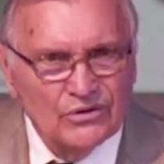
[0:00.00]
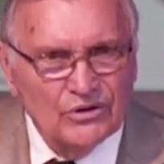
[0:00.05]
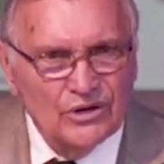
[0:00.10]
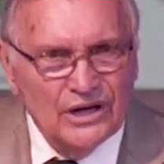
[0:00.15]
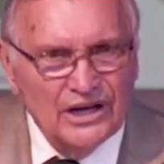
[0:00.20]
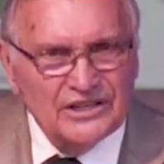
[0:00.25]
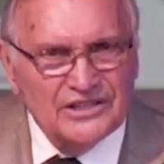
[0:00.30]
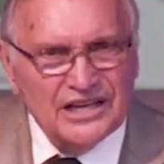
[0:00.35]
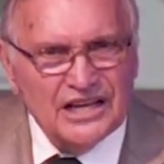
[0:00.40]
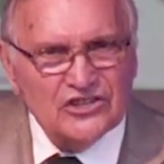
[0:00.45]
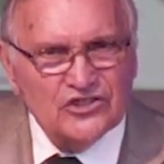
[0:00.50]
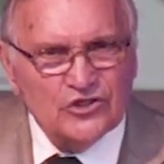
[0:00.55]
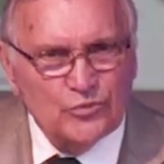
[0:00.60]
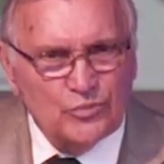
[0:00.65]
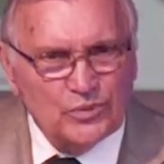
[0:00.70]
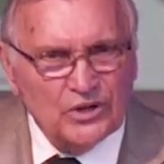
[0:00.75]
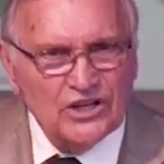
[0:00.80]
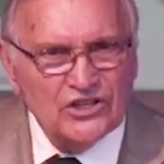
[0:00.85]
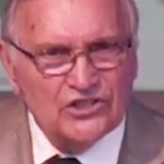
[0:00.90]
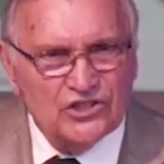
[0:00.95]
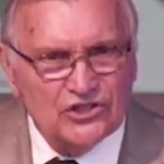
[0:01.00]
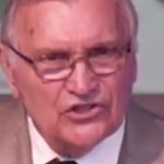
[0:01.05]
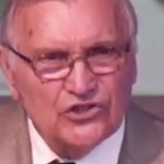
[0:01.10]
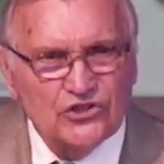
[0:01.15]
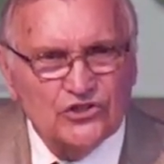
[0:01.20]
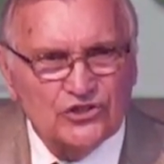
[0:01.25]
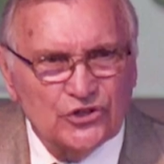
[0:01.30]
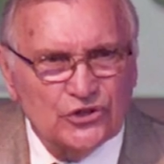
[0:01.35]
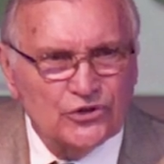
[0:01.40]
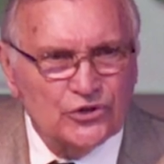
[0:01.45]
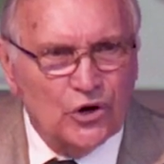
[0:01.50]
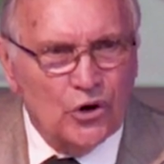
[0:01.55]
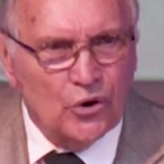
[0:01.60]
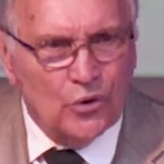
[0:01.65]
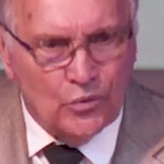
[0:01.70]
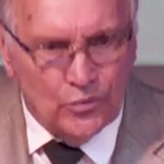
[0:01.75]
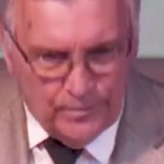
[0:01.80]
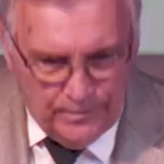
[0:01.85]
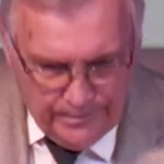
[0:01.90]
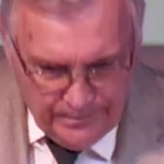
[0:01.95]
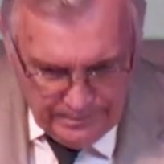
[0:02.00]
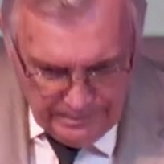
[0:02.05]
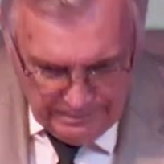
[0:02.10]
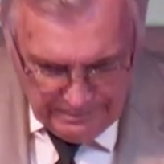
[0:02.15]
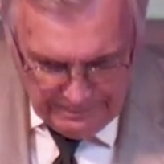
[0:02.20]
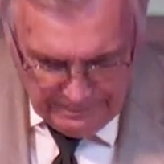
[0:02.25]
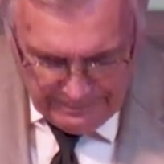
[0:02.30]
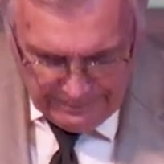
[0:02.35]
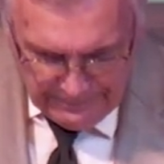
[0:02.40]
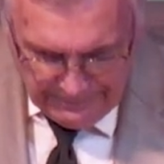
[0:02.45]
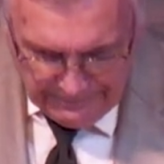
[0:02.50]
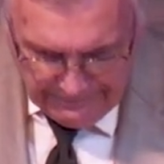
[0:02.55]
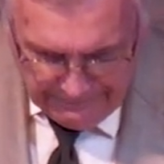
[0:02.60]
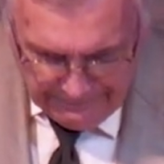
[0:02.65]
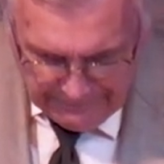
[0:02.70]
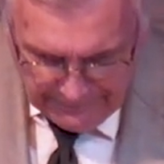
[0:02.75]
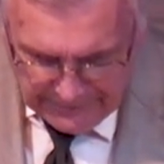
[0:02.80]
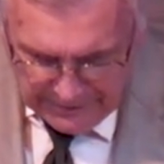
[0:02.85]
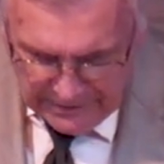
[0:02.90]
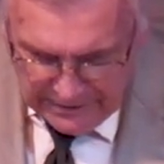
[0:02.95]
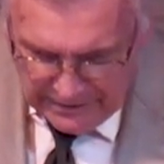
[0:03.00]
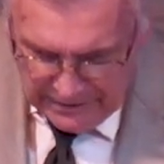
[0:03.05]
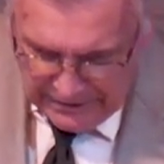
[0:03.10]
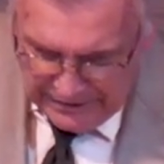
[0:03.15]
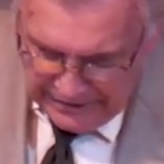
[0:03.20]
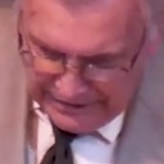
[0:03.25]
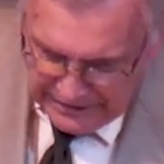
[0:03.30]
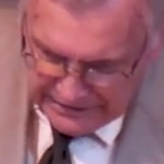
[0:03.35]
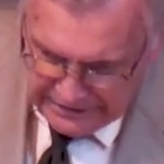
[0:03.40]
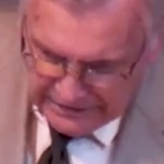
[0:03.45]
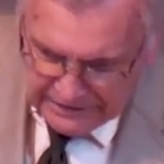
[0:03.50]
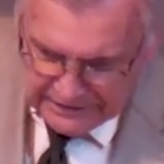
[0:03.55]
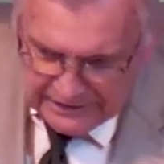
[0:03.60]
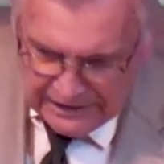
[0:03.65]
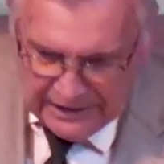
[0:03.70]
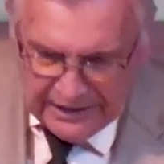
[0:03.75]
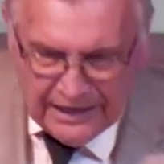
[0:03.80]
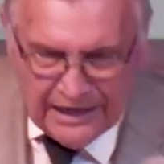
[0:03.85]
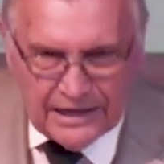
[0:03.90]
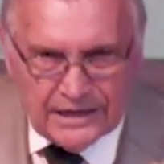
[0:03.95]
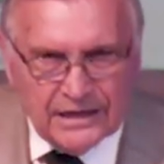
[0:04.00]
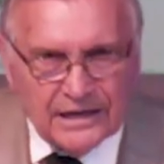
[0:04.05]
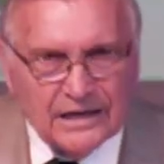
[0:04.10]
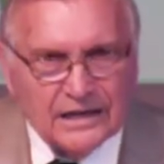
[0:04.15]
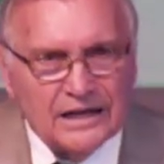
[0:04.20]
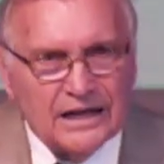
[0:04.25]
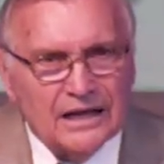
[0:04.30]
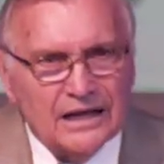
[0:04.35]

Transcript: it takes you places you shouldn't go. And it it,